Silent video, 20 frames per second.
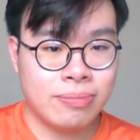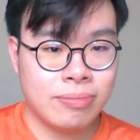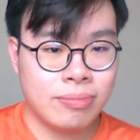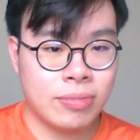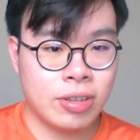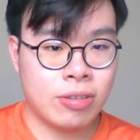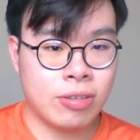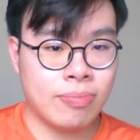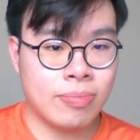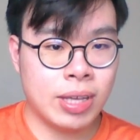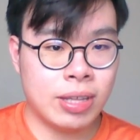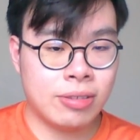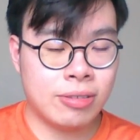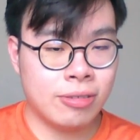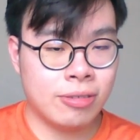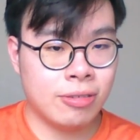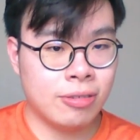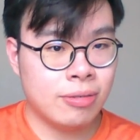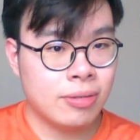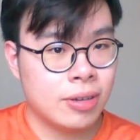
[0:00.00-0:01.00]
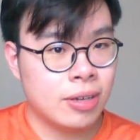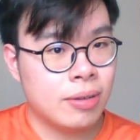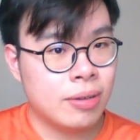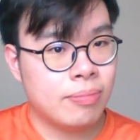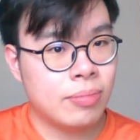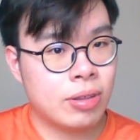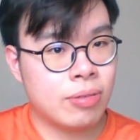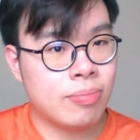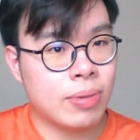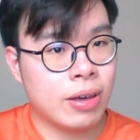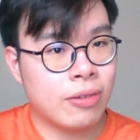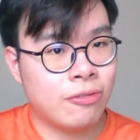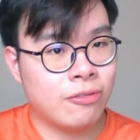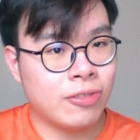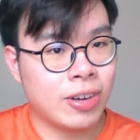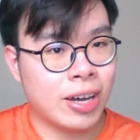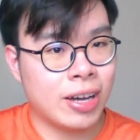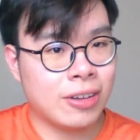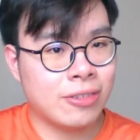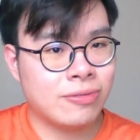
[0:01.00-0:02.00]
bishop b2, bishop
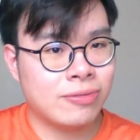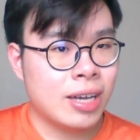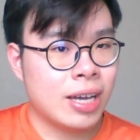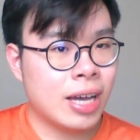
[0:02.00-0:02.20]
f5.